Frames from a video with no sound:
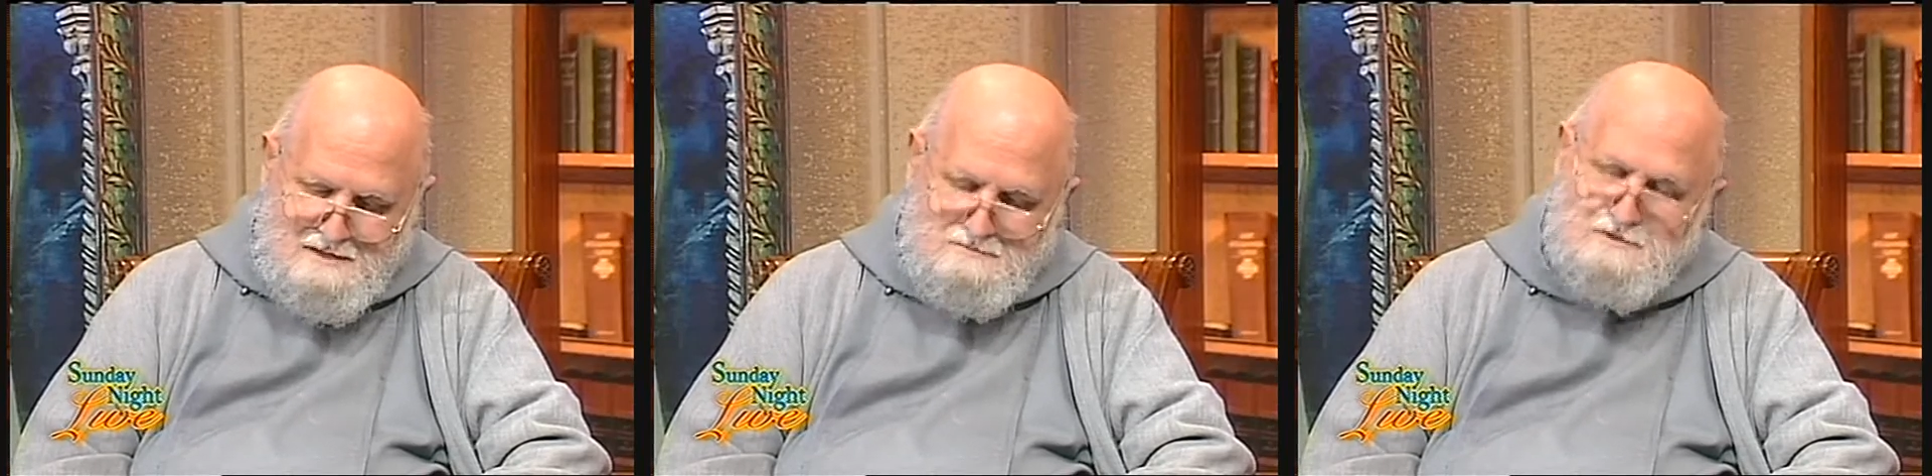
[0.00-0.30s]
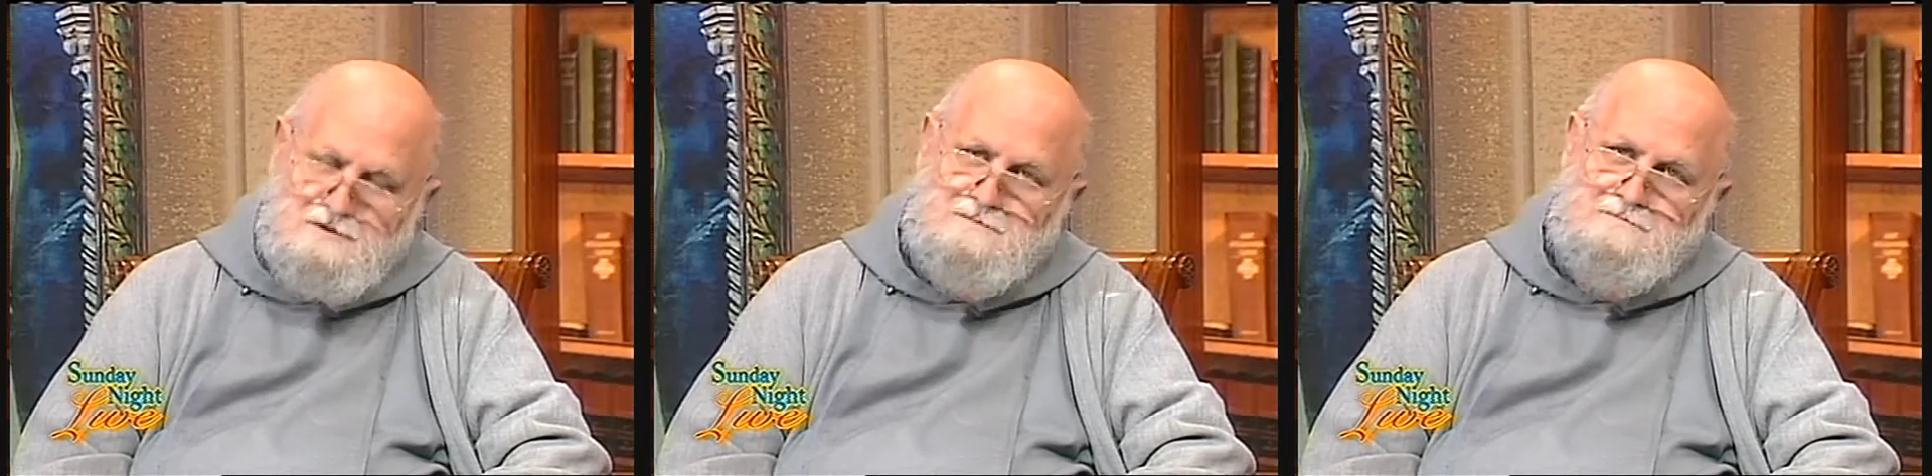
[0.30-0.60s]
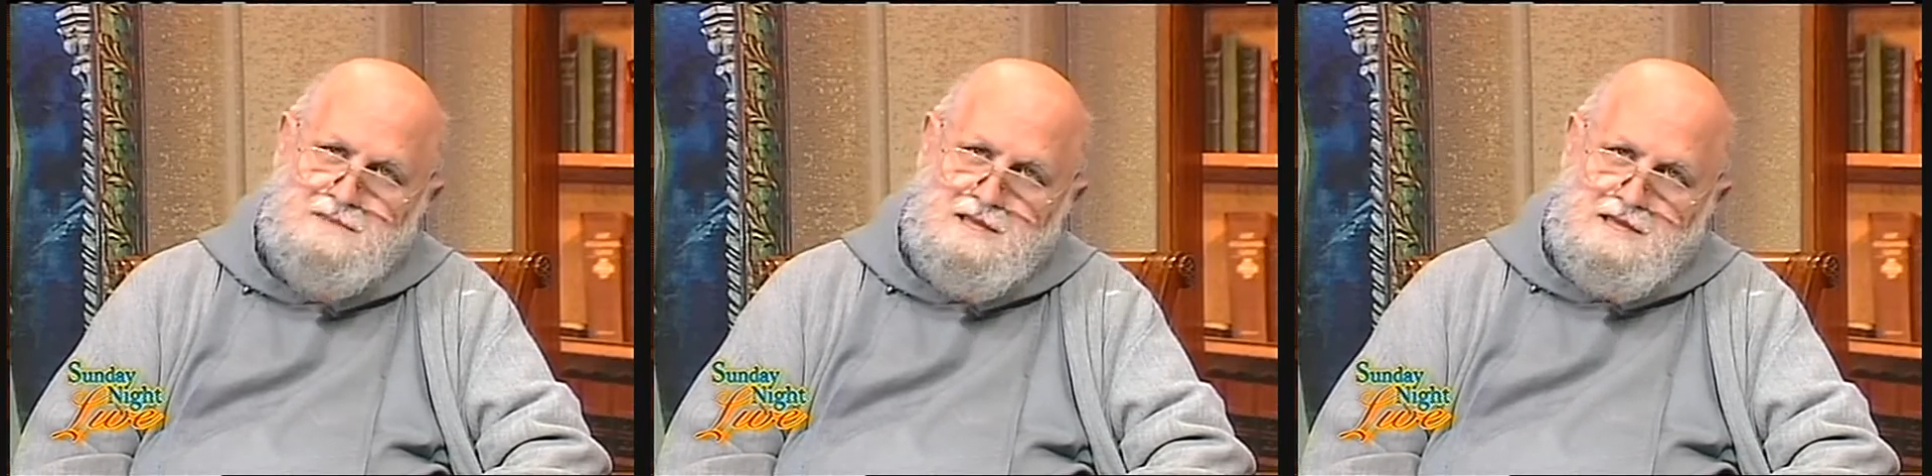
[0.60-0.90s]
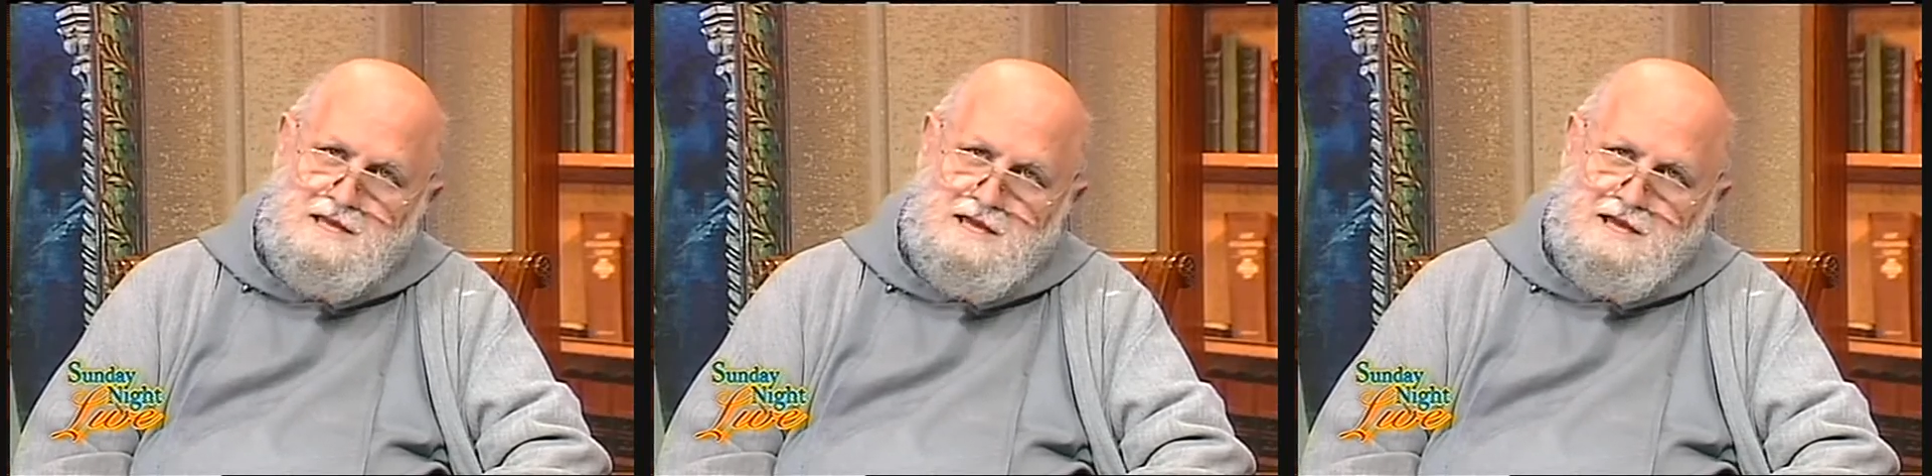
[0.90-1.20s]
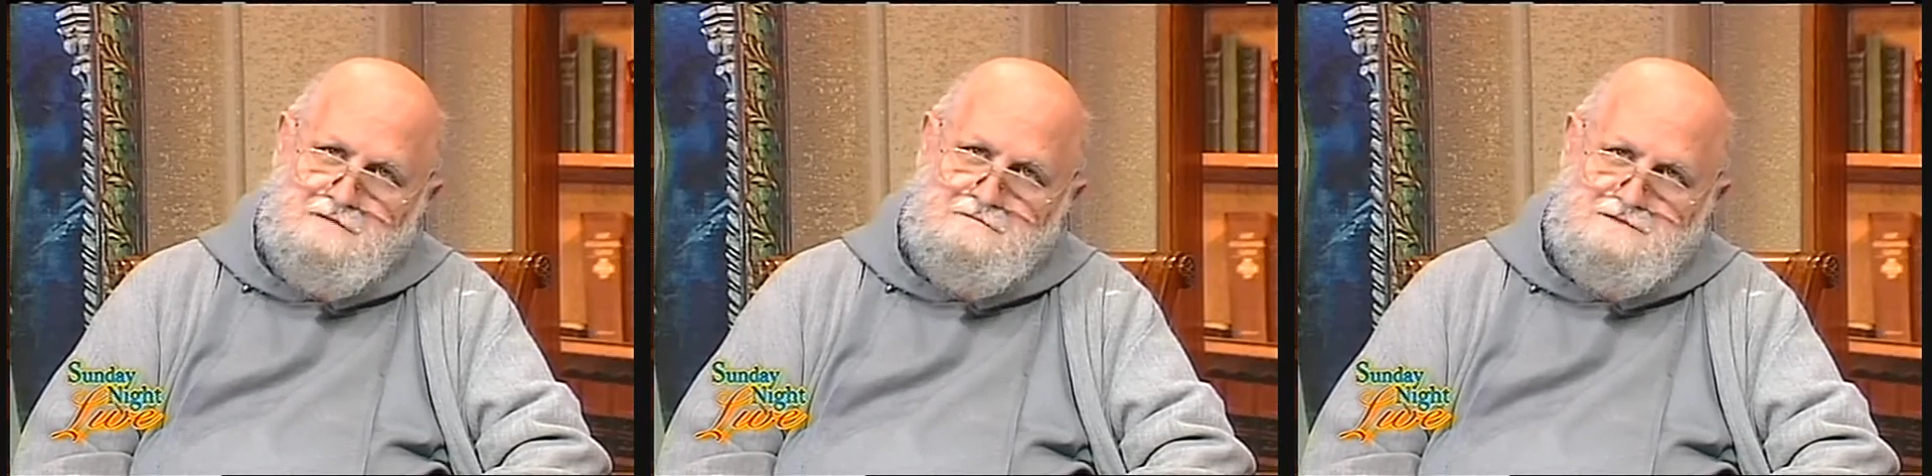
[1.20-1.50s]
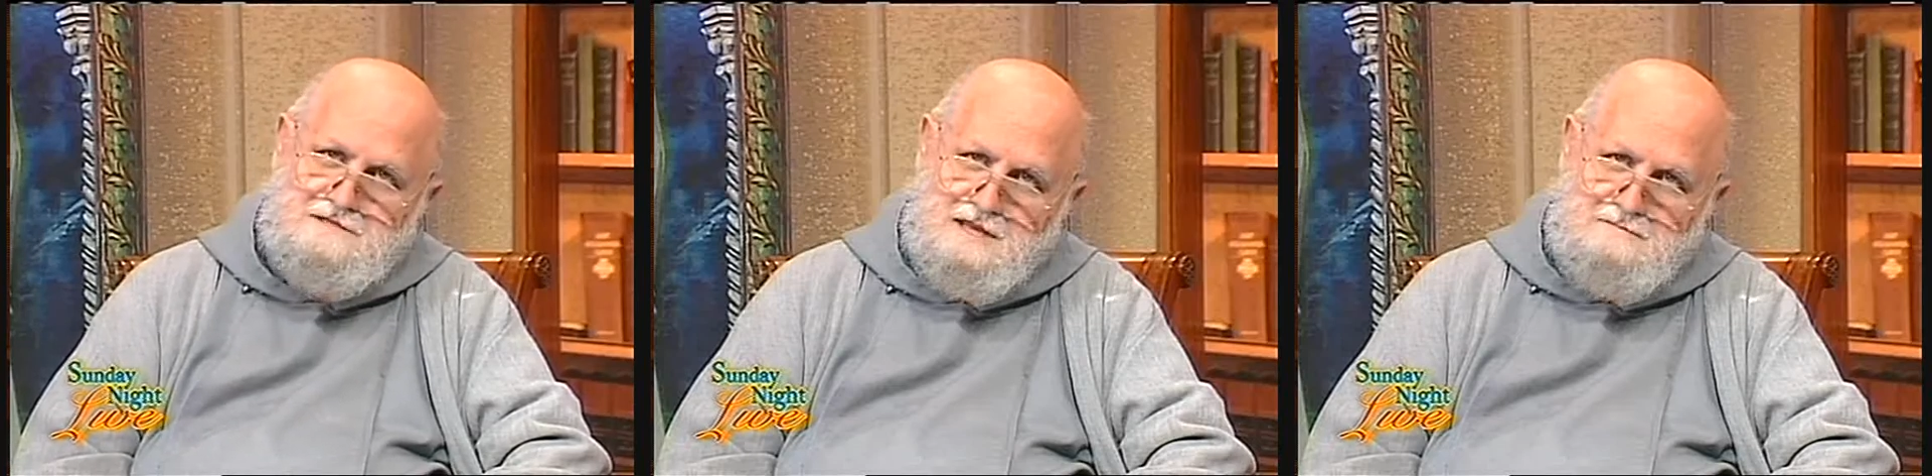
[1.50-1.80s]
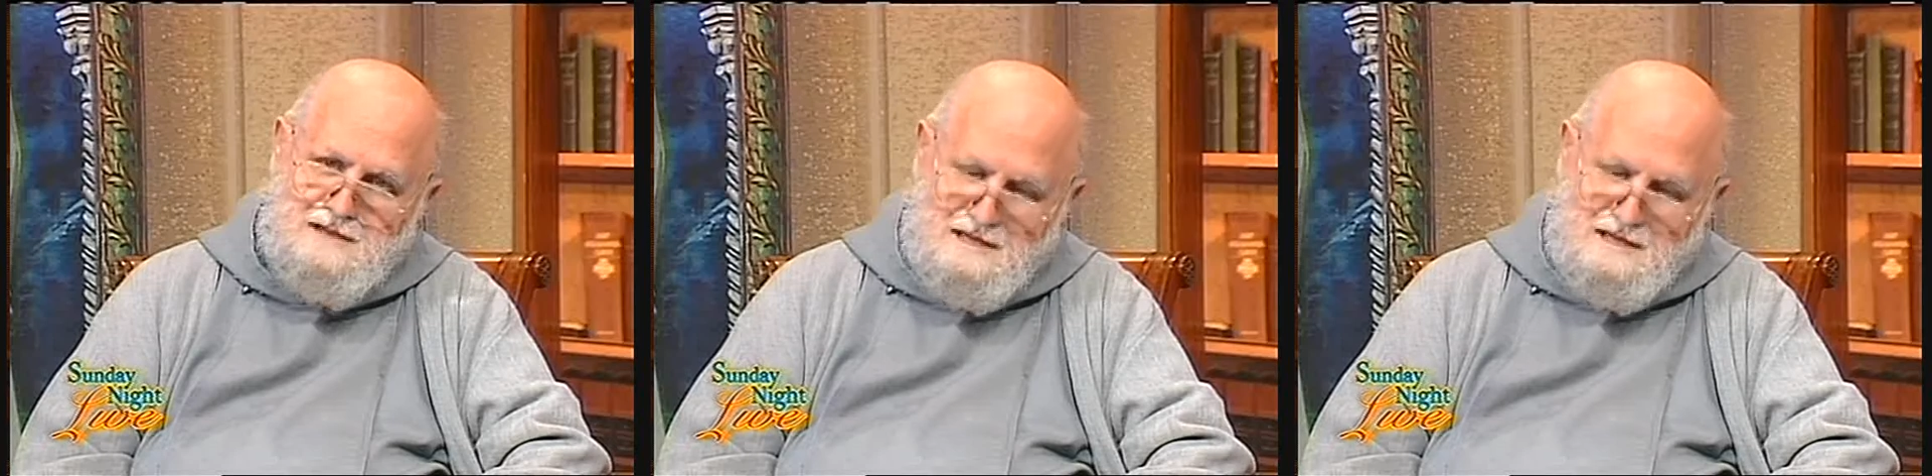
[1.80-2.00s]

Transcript: member of St.